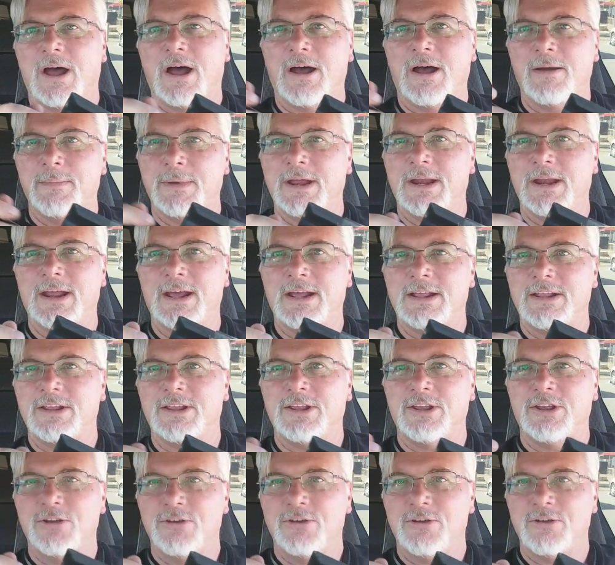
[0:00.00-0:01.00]
I mean, it
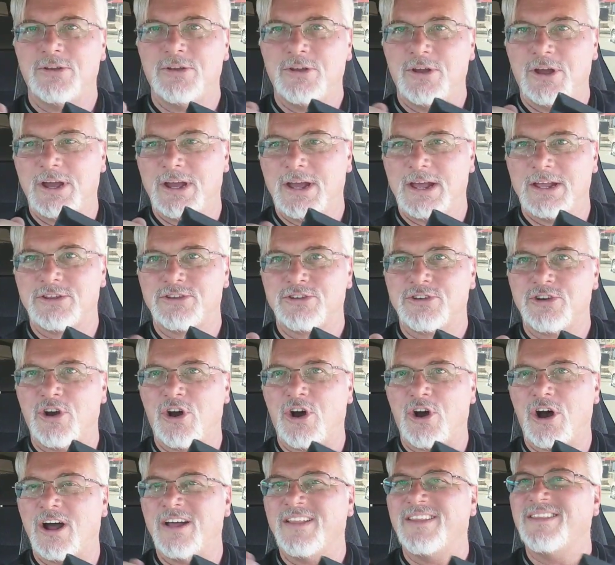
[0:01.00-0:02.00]
it gets
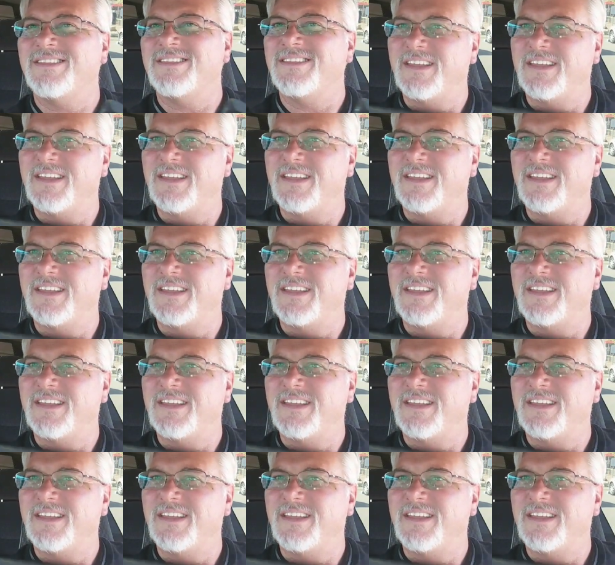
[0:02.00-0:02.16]
caught.